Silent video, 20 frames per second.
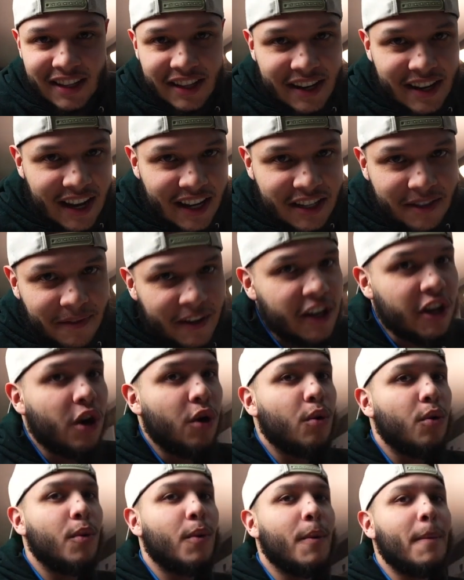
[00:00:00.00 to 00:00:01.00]
the next
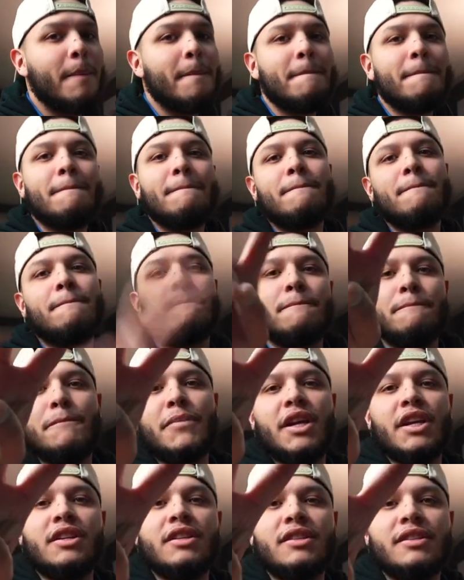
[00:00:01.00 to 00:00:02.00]
video.
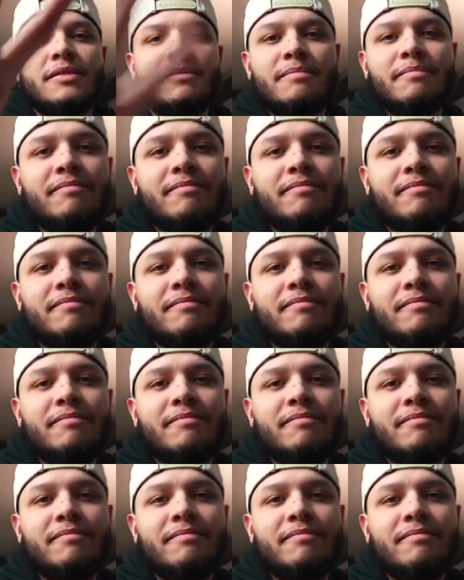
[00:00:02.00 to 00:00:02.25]
Peace.